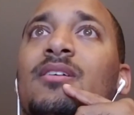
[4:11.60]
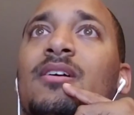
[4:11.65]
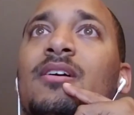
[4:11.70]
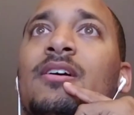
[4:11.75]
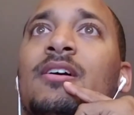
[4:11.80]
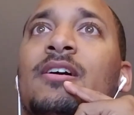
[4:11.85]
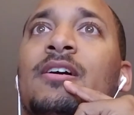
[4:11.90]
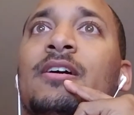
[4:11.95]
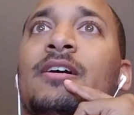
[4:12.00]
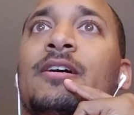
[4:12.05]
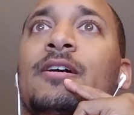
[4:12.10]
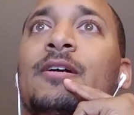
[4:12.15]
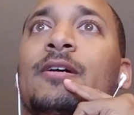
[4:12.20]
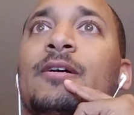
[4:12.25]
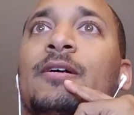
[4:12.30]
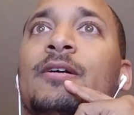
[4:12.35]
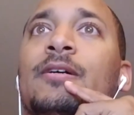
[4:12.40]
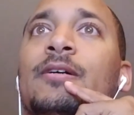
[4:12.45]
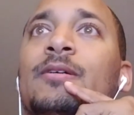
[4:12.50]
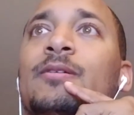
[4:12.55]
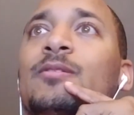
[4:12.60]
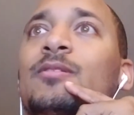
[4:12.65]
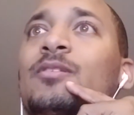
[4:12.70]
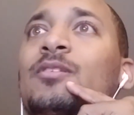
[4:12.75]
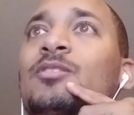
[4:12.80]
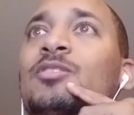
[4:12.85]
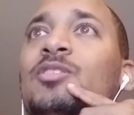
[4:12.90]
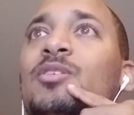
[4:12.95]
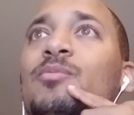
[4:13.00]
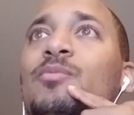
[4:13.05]

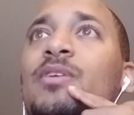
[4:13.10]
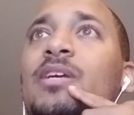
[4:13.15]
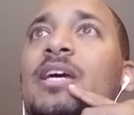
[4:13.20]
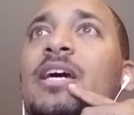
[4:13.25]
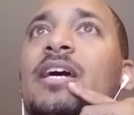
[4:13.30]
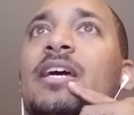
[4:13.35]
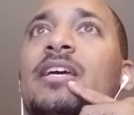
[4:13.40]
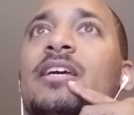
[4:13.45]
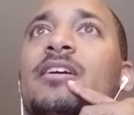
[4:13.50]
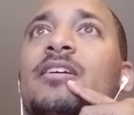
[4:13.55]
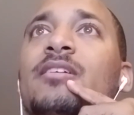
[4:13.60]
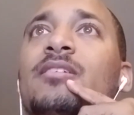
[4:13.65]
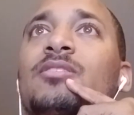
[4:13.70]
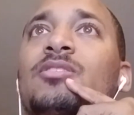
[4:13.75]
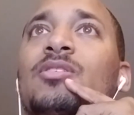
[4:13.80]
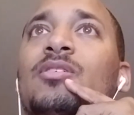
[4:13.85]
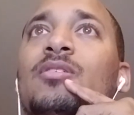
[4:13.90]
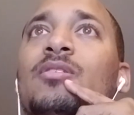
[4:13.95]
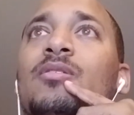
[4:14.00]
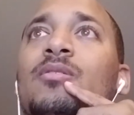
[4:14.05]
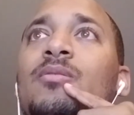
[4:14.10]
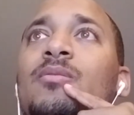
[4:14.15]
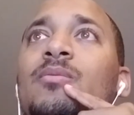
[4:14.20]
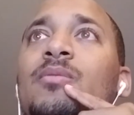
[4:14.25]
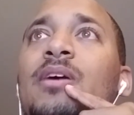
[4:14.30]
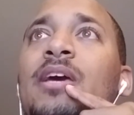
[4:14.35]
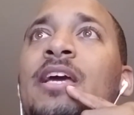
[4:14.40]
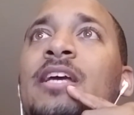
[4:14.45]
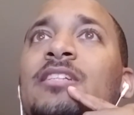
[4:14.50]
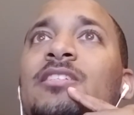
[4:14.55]
Let's see what we got here. So
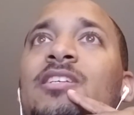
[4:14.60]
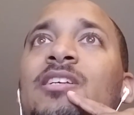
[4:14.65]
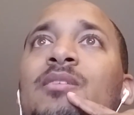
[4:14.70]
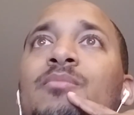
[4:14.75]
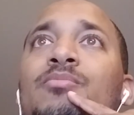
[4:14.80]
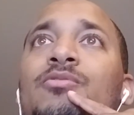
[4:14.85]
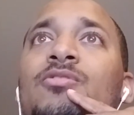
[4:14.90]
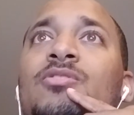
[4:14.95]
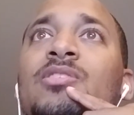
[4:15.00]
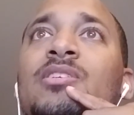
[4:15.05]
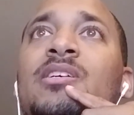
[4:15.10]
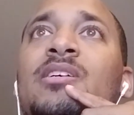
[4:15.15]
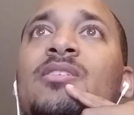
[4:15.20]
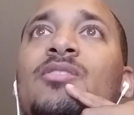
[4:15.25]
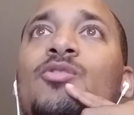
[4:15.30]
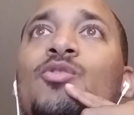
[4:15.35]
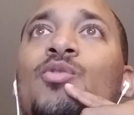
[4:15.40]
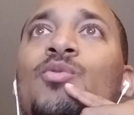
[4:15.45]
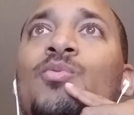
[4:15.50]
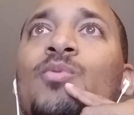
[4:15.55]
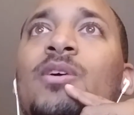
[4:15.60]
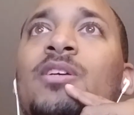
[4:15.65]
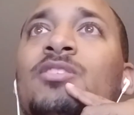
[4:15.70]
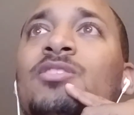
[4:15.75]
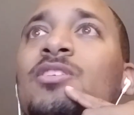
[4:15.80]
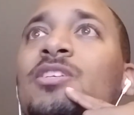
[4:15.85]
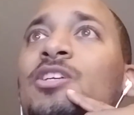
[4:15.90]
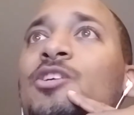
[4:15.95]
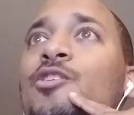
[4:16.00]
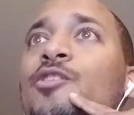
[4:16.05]
18%
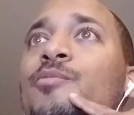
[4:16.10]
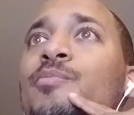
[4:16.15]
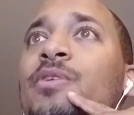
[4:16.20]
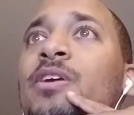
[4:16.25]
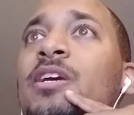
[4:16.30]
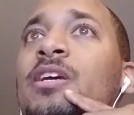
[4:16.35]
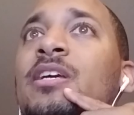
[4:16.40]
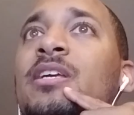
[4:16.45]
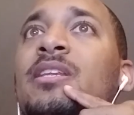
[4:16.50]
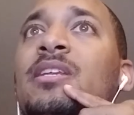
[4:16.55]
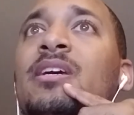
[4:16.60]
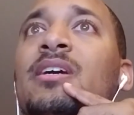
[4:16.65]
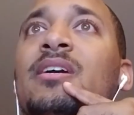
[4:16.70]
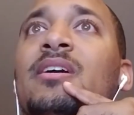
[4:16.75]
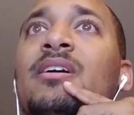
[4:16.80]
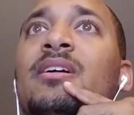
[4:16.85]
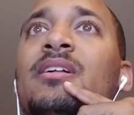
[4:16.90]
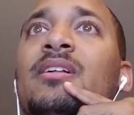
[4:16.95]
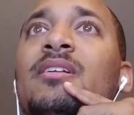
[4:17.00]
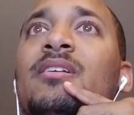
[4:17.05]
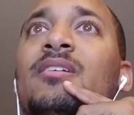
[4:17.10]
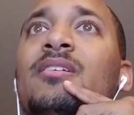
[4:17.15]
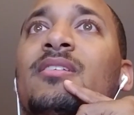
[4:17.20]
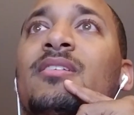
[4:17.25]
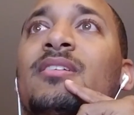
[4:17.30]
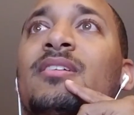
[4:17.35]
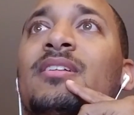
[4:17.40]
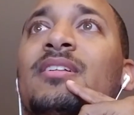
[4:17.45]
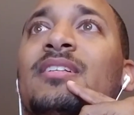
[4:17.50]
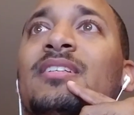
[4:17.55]
Northwestern European.
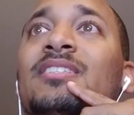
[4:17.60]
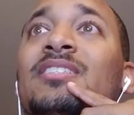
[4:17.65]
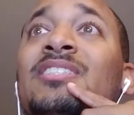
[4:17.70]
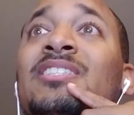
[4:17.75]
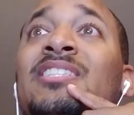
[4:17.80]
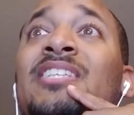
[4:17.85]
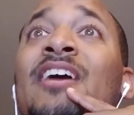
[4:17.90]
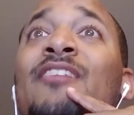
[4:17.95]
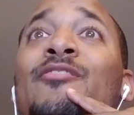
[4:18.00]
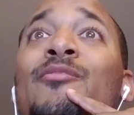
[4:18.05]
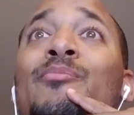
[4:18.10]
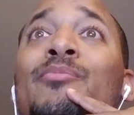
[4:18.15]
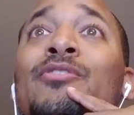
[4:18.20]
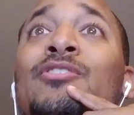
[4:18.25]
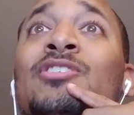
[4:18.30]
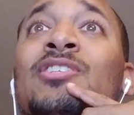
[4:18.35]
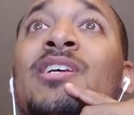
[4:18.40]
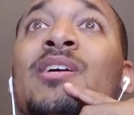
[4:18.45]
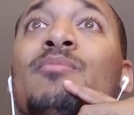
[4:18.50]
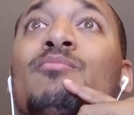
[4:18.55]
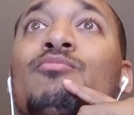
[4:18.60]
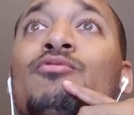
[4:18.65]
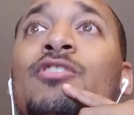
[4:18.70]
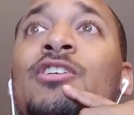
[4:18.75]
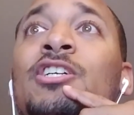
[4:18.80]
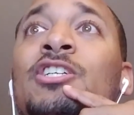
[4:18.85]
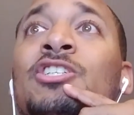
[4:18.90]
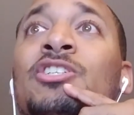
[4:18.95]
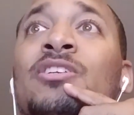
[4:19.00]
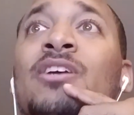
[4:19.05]
7%
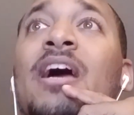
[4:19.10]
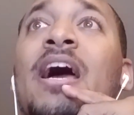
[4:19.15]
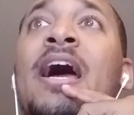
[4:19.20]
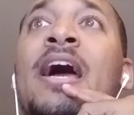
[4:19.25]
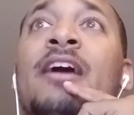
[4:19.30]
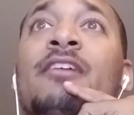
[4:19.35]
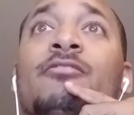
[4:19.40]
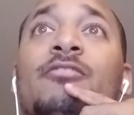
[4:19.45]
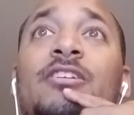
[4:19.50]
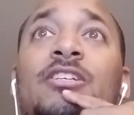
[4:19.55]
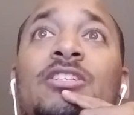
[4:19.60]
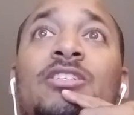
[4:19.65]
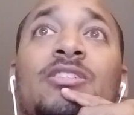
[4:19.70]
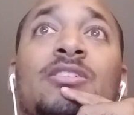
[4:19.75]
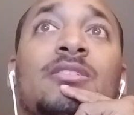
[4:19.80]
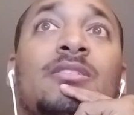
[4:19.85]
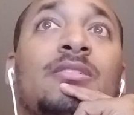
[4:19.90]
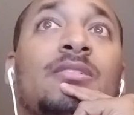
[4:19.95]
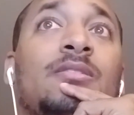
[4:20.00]
British Irish.